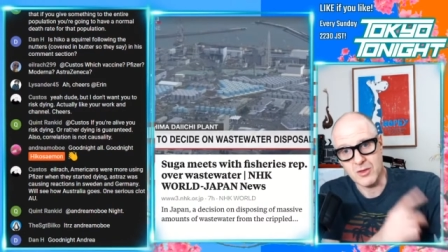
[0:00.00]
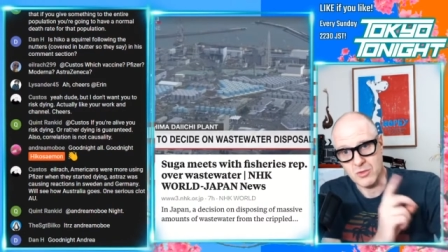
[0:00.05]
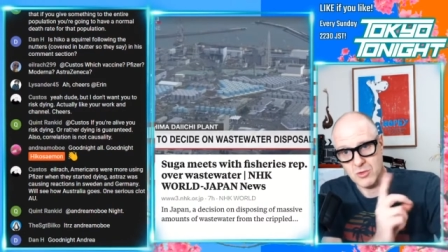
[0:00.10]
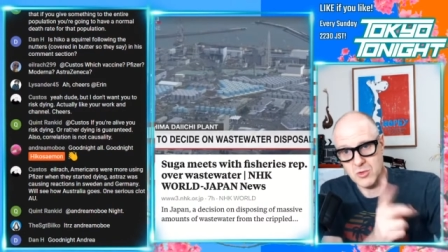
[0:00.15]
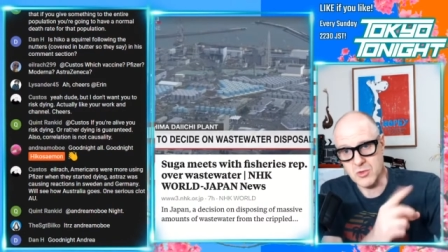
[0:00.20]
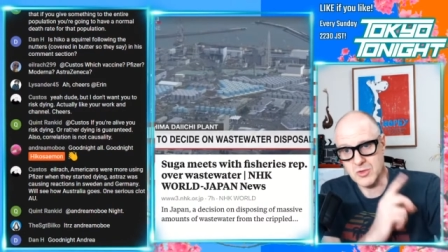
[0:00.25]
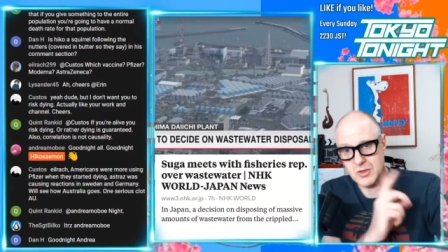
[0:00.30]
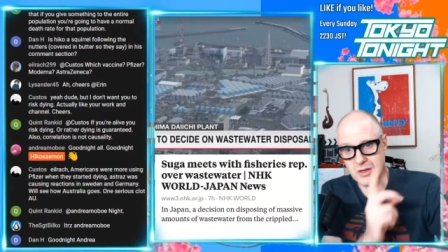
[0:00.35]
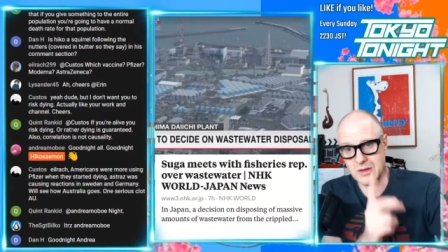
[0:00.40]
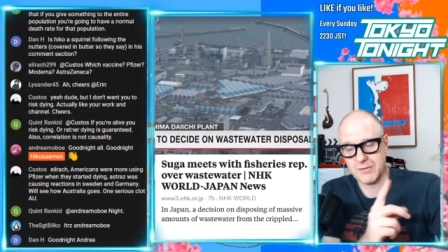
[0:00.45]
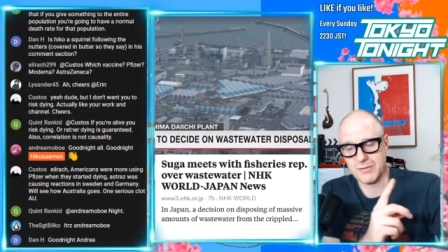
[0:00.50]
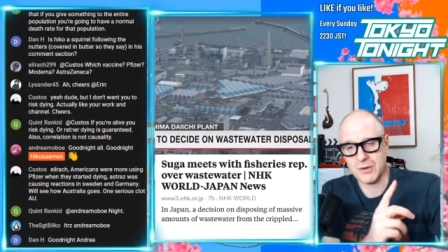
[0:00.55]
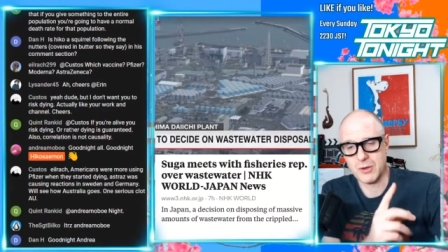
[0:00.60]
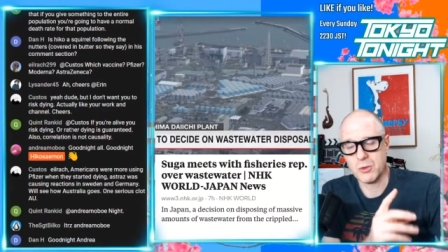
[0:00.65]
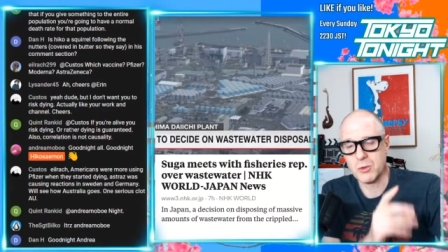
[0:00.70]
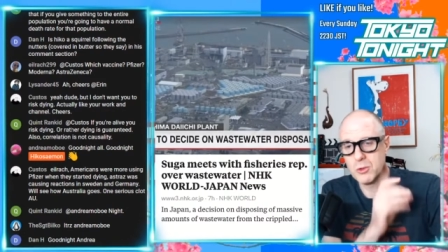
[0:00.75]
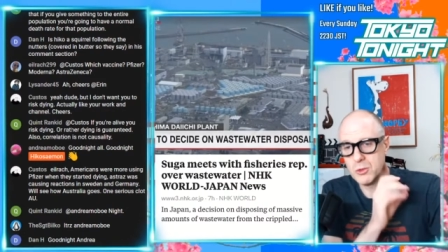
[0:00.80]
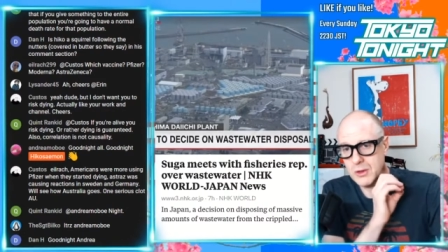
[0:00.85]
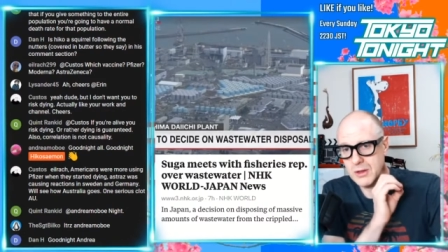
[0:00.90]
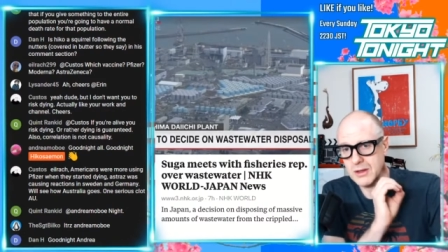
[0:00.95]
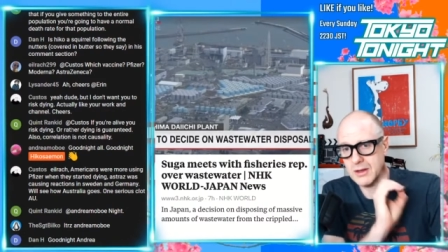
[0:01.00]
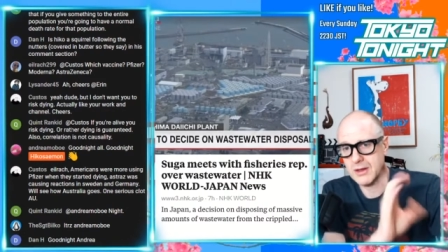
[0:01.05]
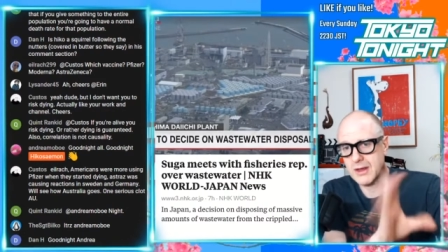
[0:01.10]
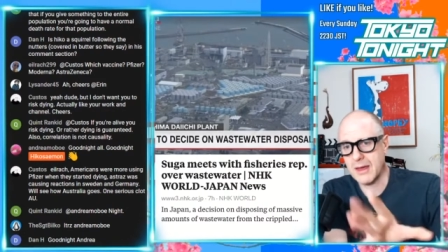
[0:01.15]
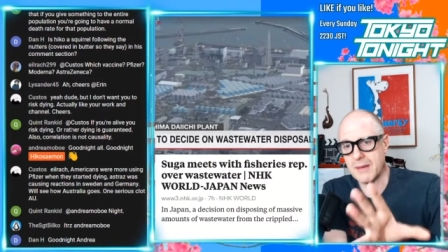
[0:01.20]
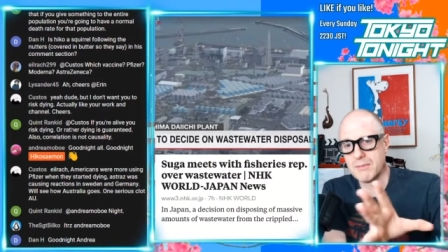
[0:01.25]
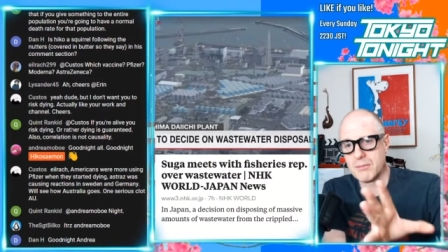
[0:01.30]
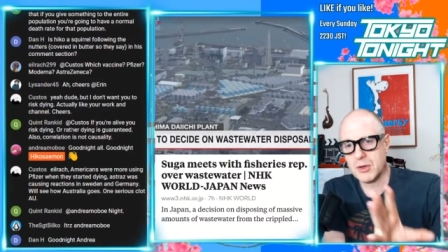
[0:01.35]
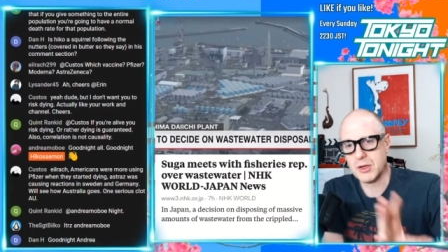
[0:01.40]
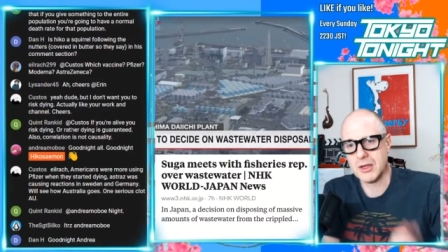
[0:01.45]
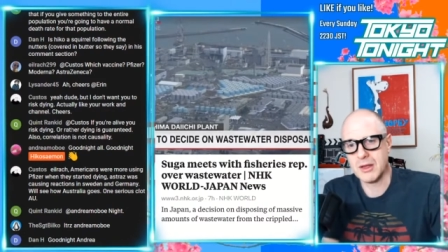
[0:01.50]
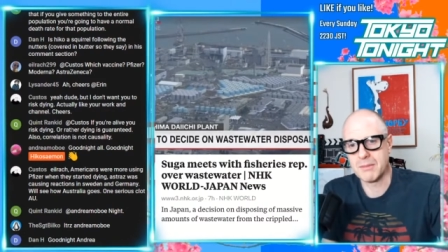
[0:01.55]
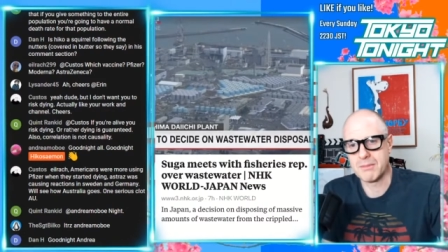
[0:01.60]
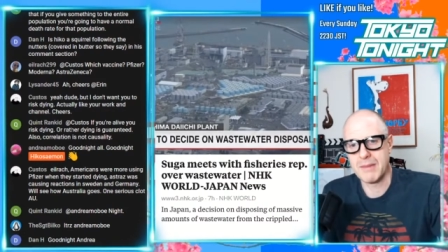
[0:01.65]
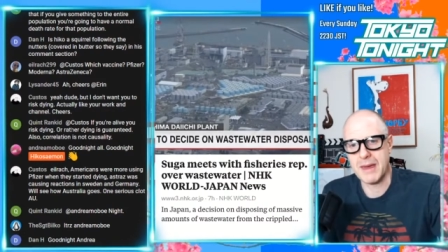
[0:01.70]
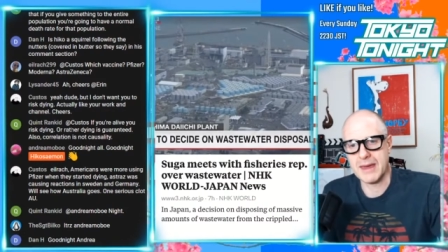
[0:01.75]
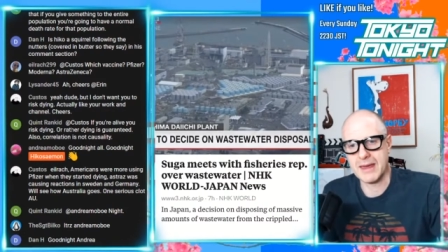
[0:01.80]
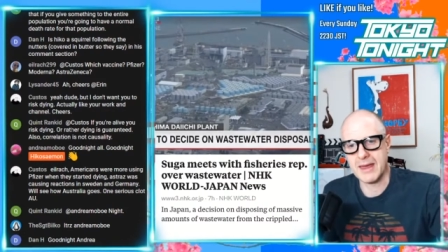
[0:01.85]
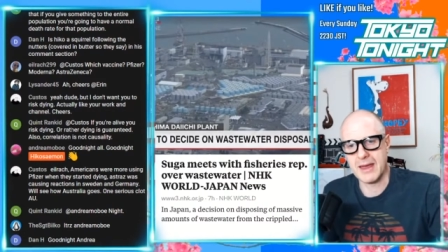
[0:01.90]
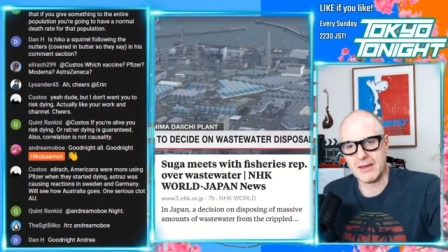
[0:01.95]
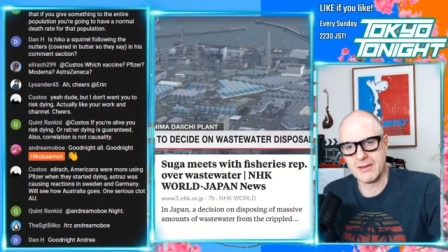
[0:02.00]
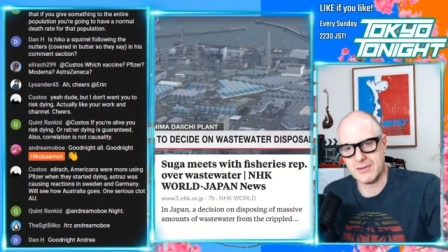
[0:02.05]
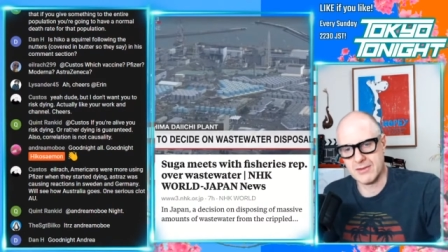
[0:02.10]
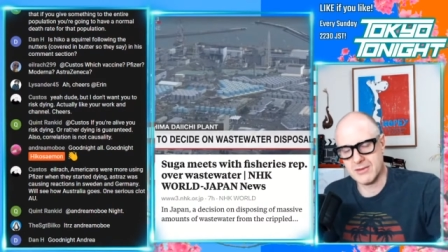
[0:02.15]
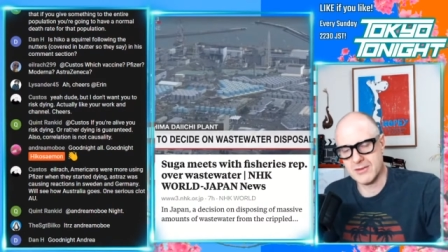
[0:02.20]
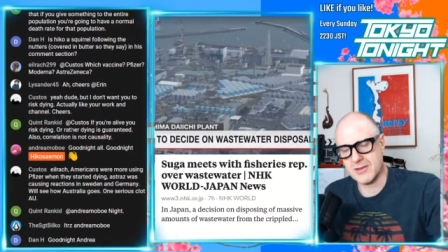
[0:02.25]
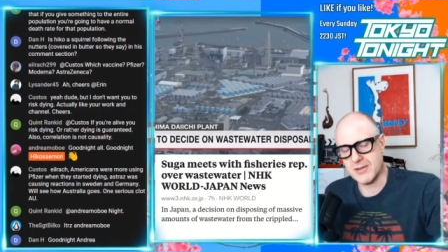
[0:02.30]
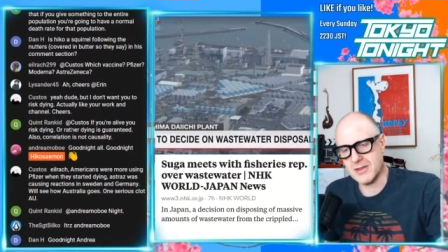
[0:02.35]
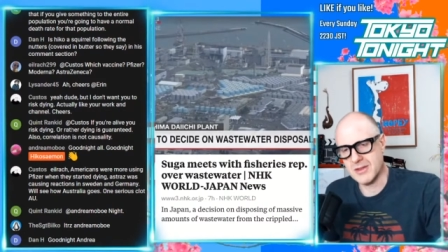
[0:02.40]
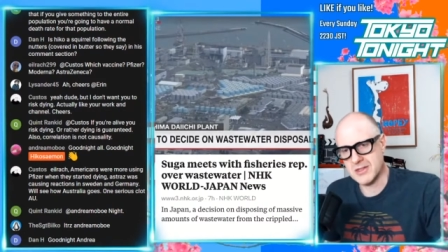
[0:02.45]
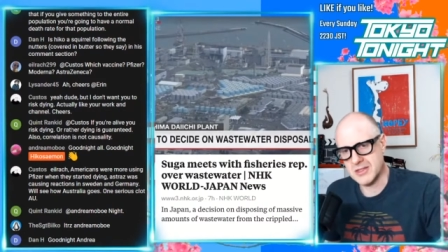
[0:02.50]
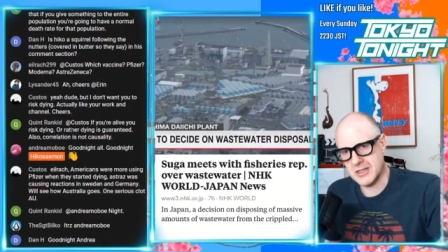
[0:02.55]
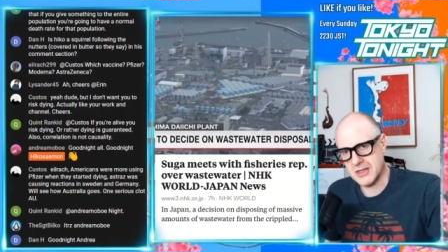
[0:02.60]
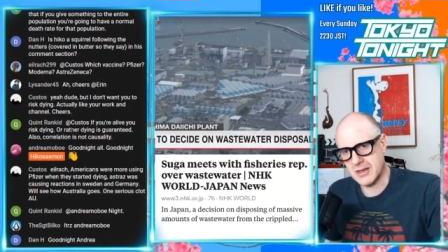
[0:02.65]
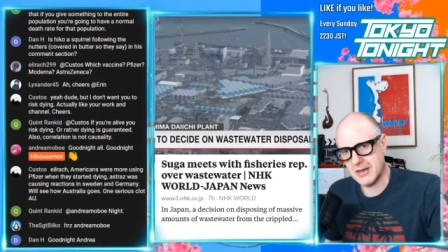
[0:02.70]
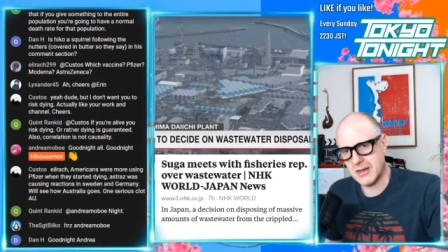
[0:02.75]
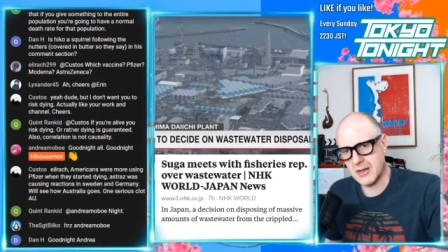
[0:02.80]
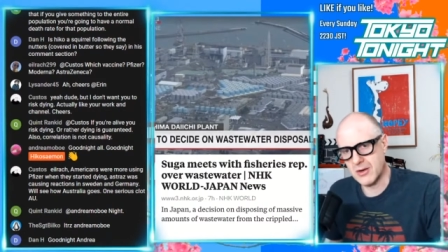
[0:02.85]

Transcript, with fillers: using it for cooling and putting it back out into the sea.